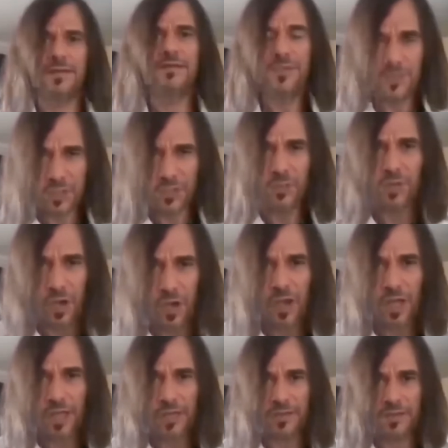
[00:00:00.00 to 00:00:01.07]
You and
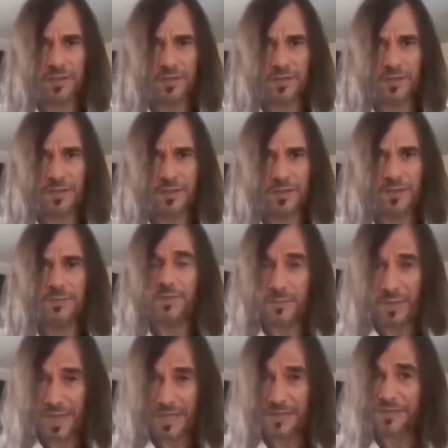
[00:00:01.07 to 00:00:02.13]
I. But
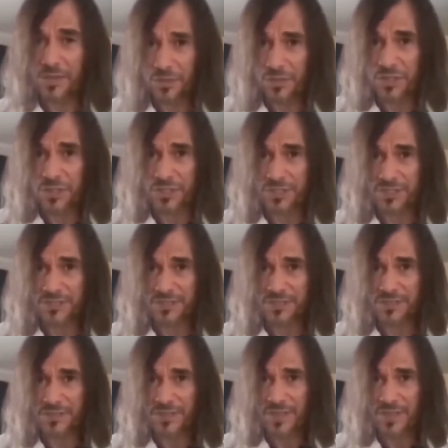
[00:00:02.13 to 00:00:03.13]
mainly Christians.